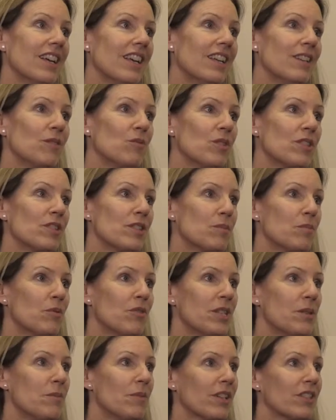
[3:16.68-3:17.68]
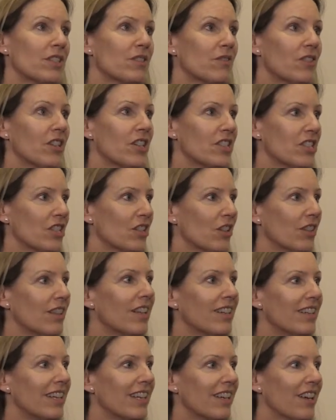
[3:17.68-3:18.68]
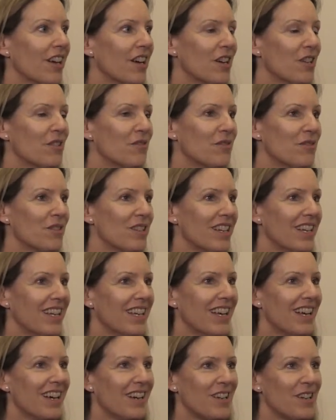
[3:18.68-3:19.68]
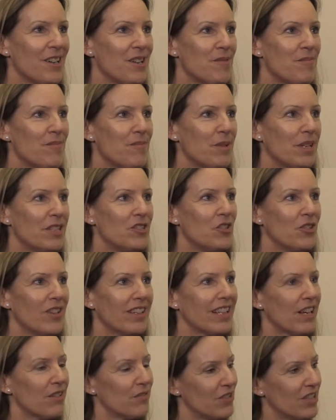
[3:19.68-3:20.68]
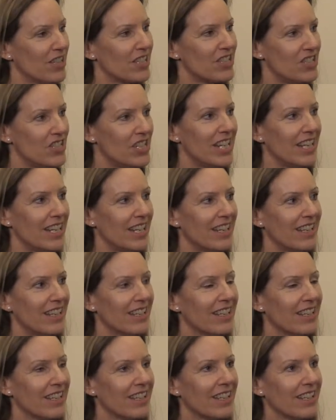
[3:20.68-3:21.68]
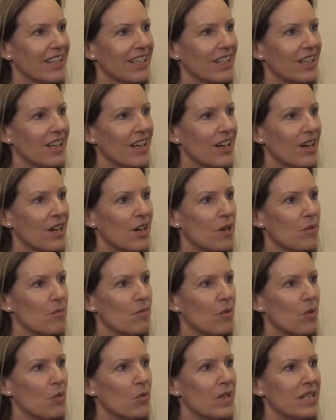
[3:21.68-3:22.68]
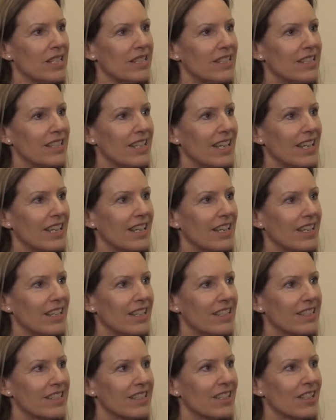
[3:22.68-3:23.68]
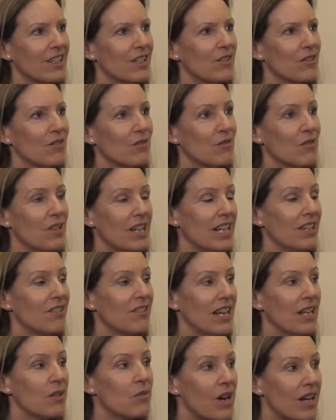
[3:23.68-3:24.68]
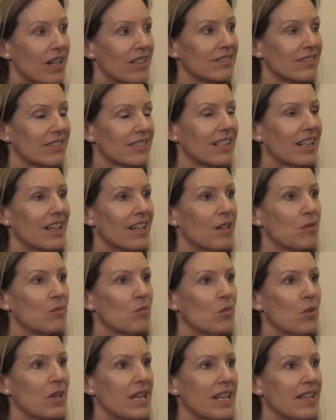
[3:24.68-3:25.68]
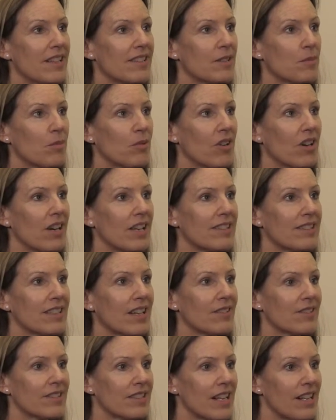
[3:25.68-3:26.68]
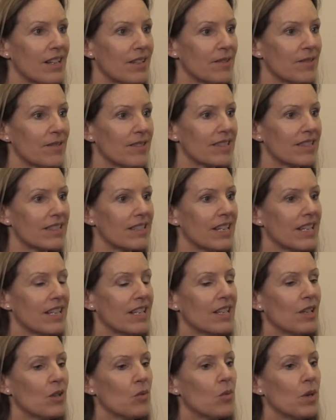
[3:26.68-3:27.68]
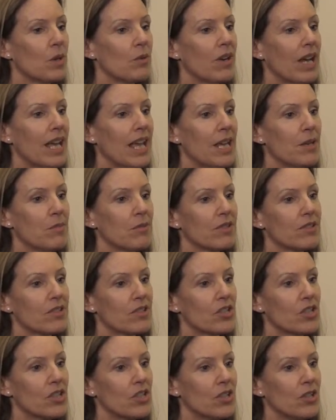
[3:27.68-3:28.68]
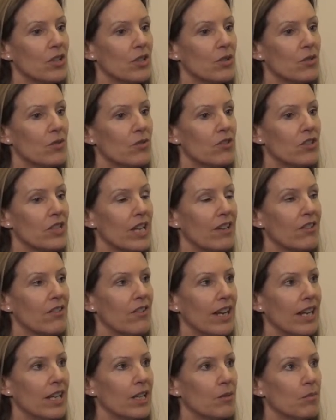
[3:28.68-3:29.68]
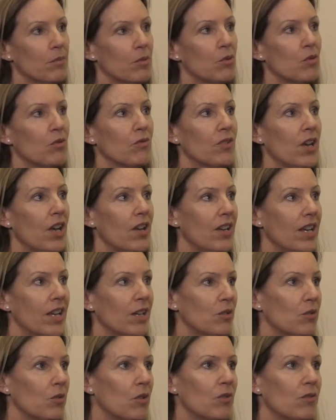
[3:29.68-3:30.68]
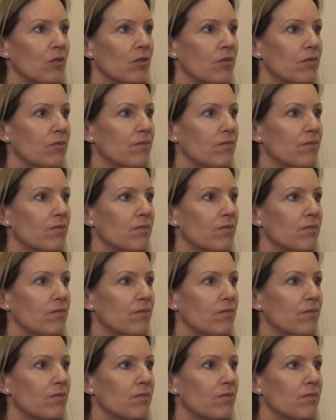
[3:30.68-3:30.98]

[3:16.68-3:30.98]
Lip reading: It was a pretty much a vertical learning curve, but during that first year, we did really, really well. We surprised ourselves. We were able to generate a portfolio of